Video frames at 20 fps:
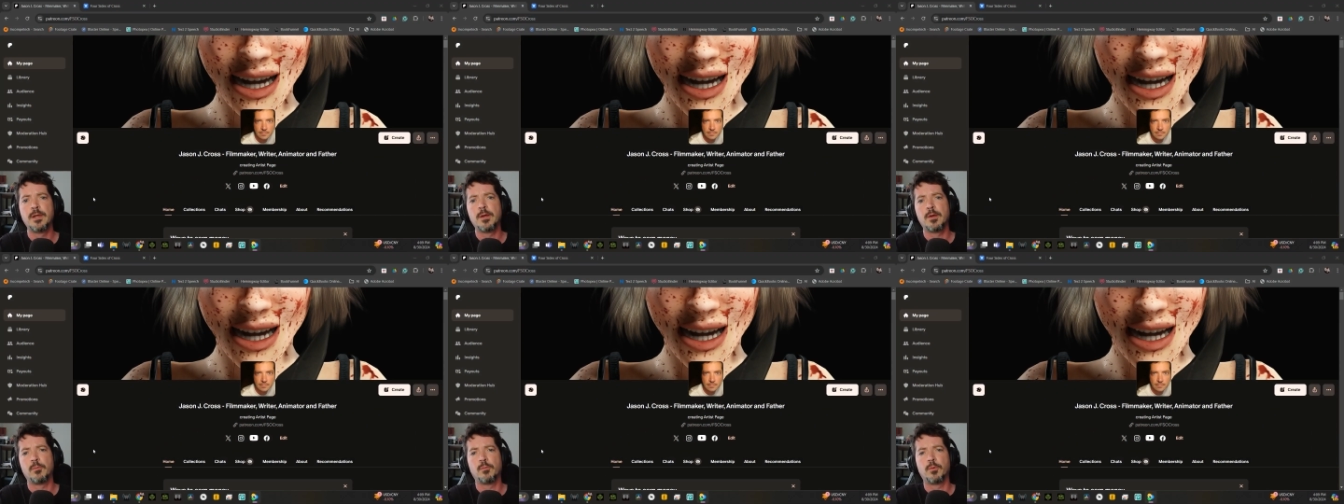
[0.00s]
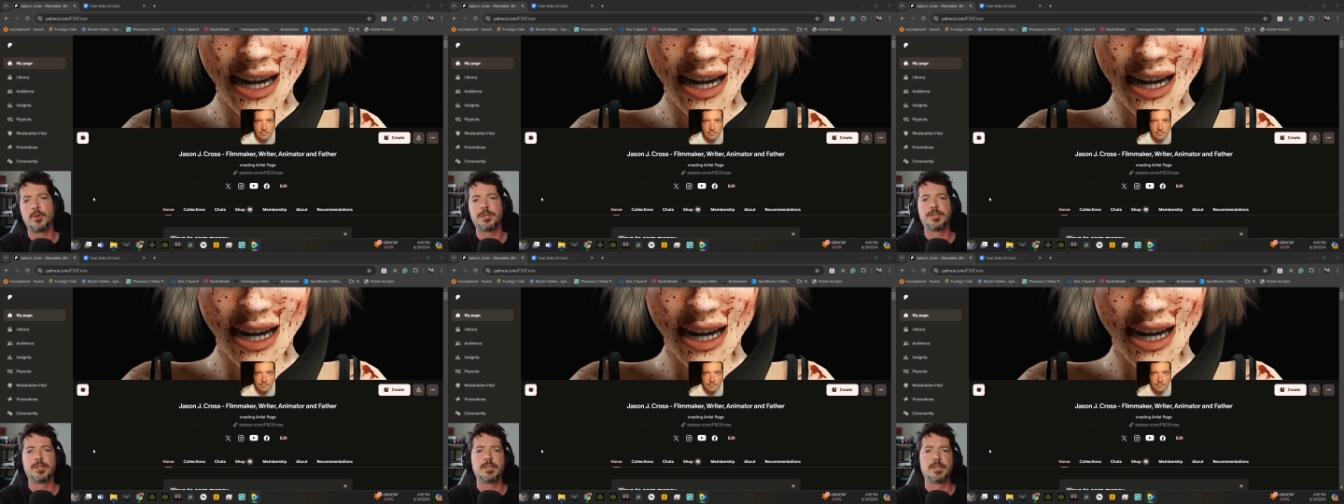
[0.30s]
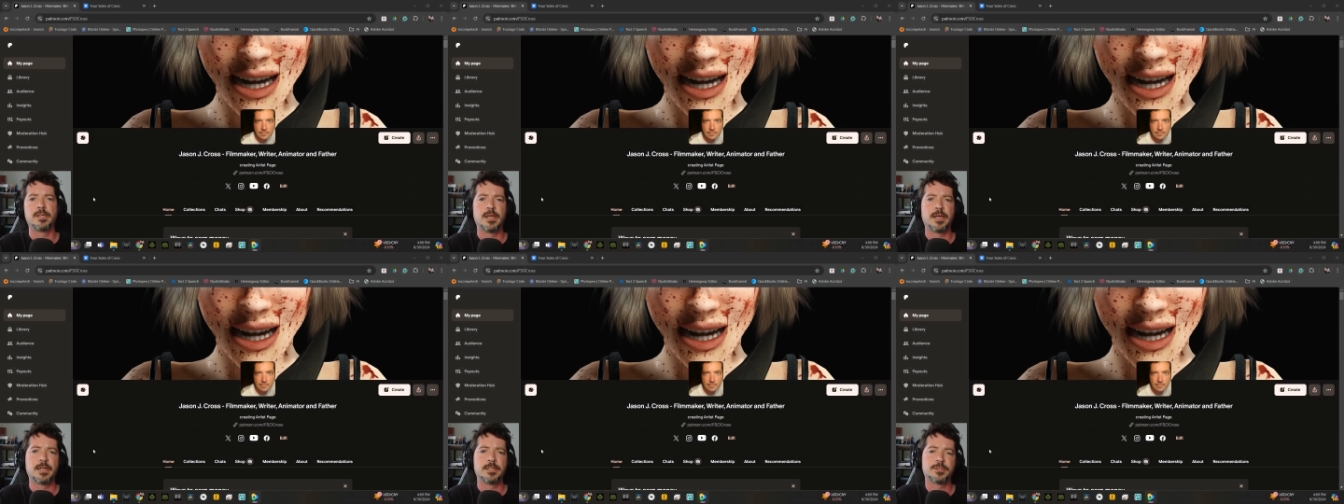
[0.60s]
where you can
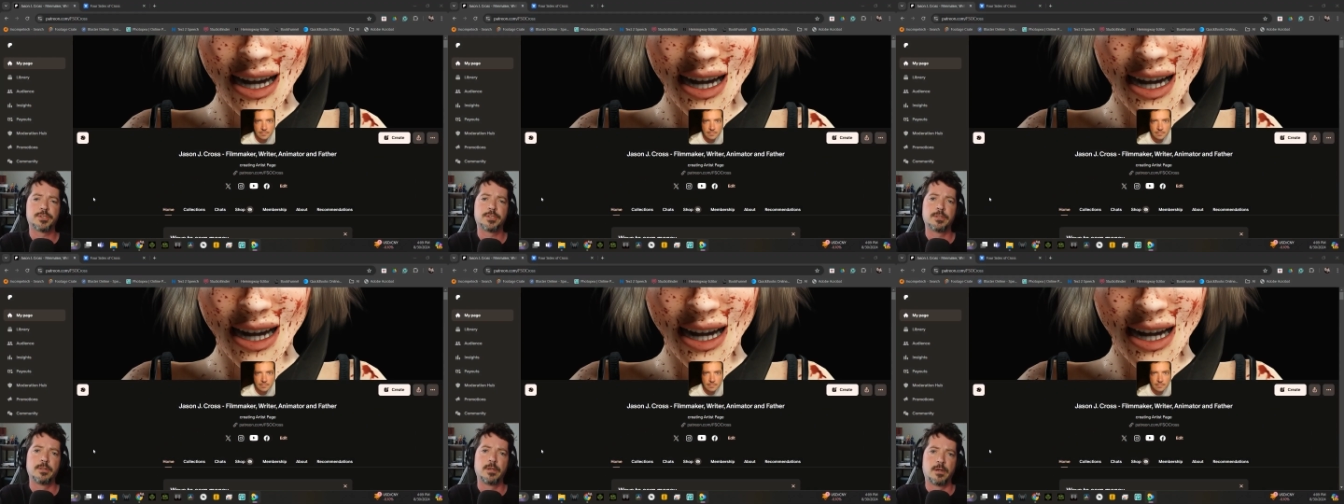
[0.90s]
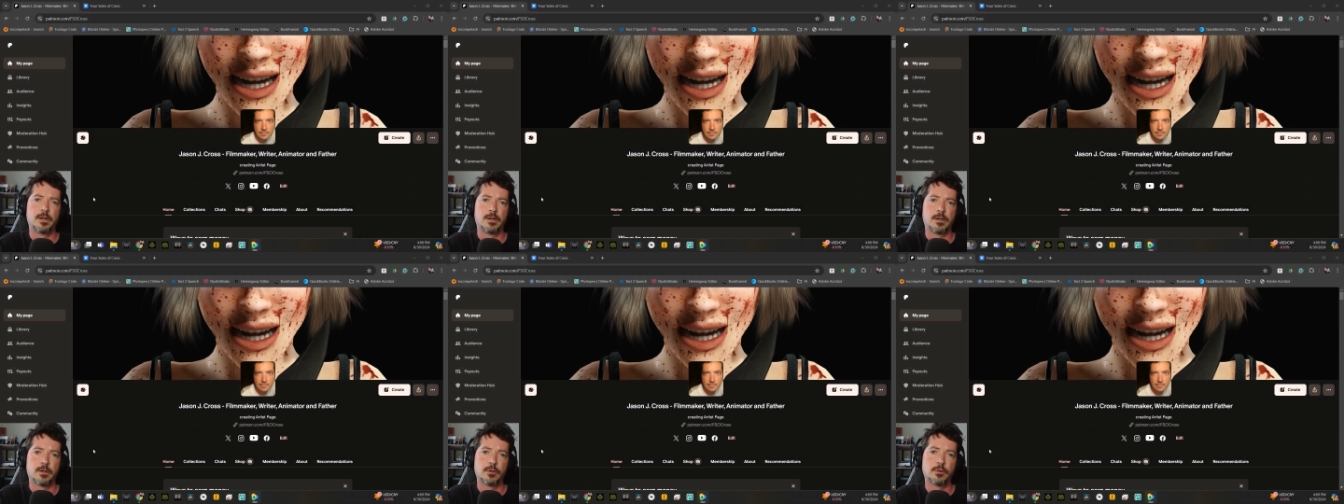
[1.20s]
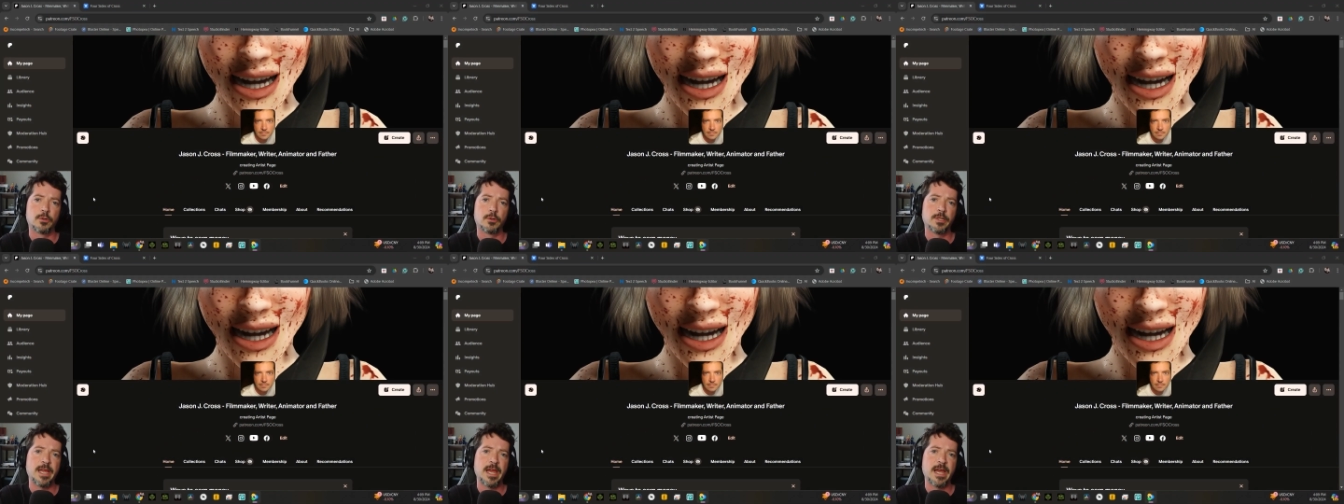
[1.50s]
get
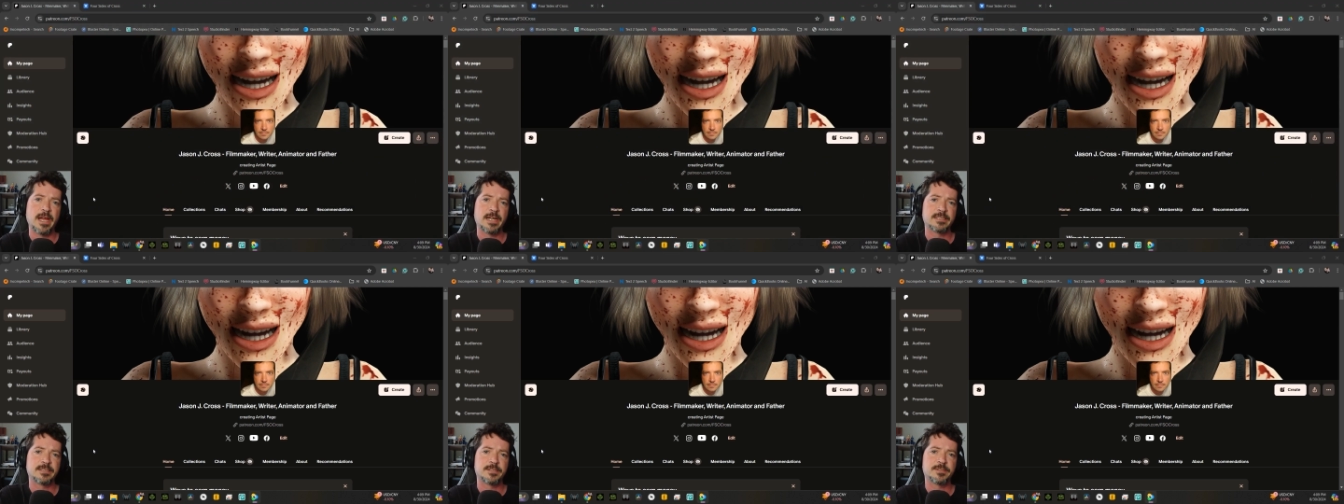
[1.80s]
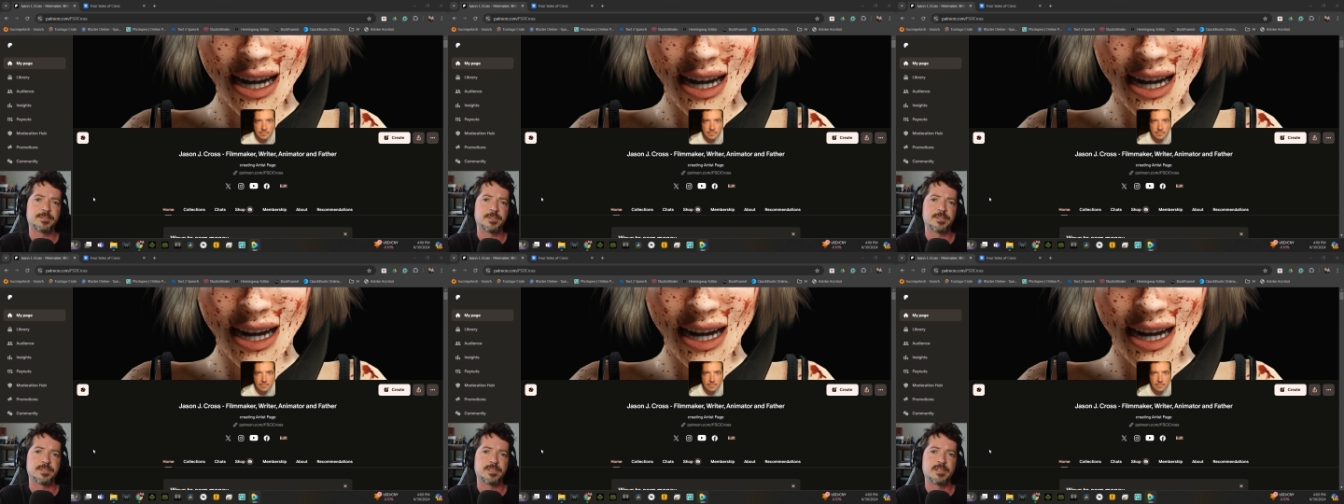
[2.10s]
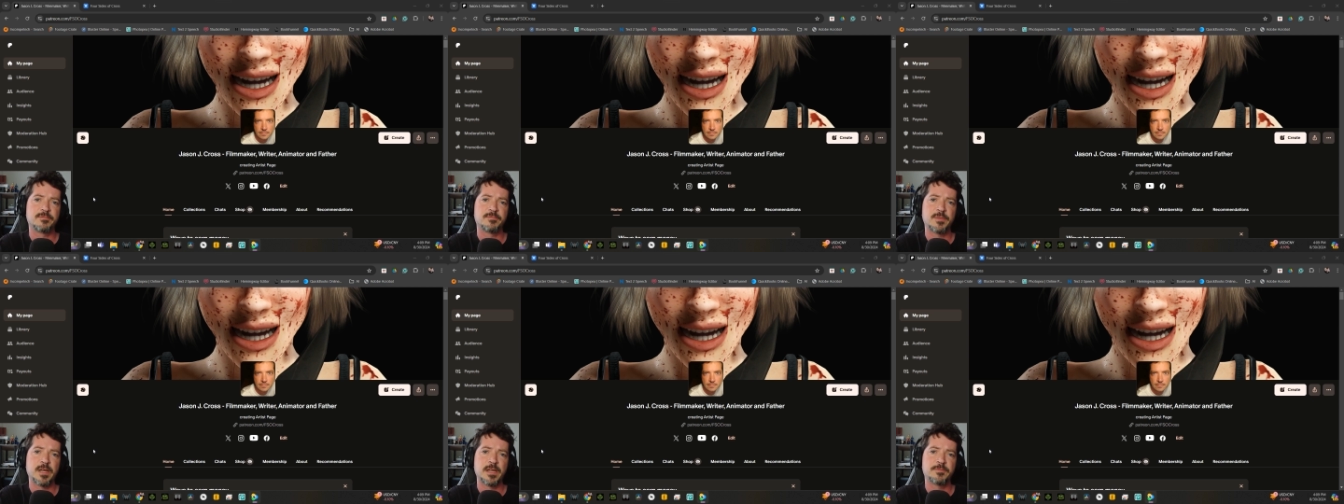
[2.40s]
early access to some
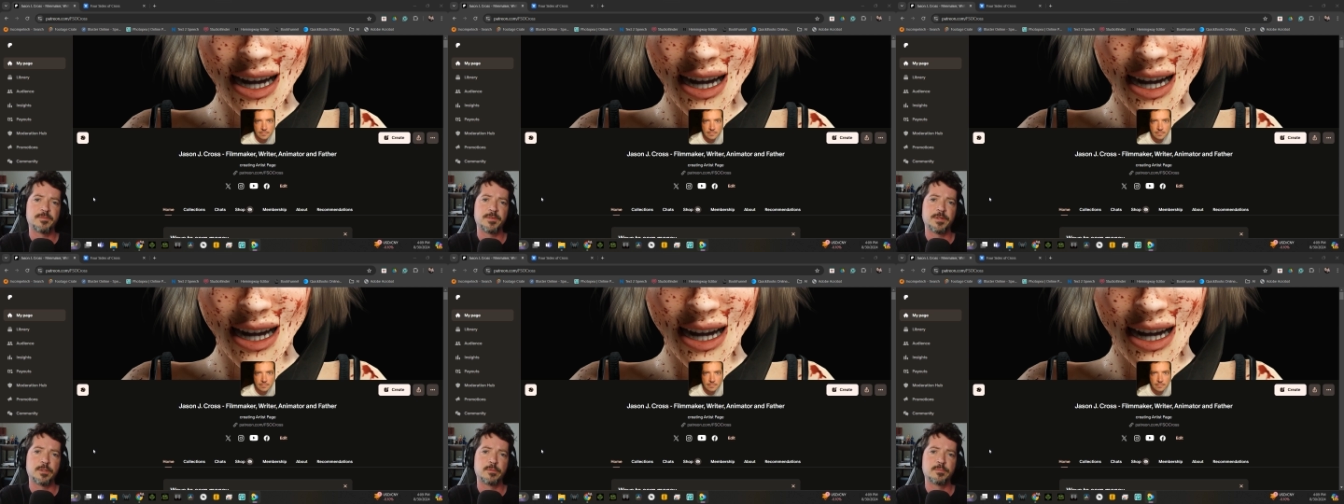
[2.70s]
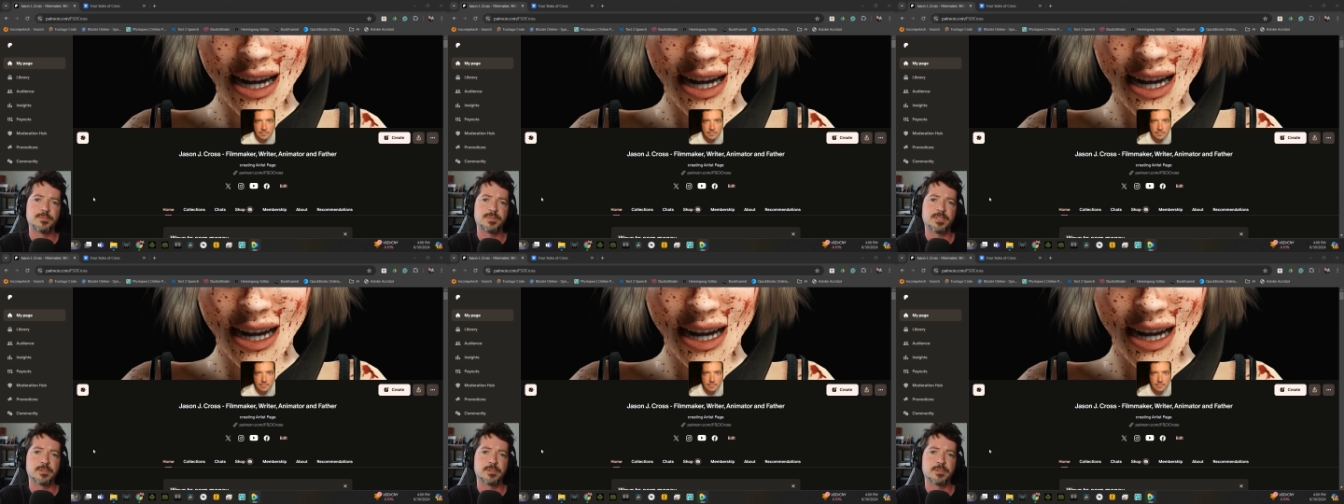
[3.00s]
of my films,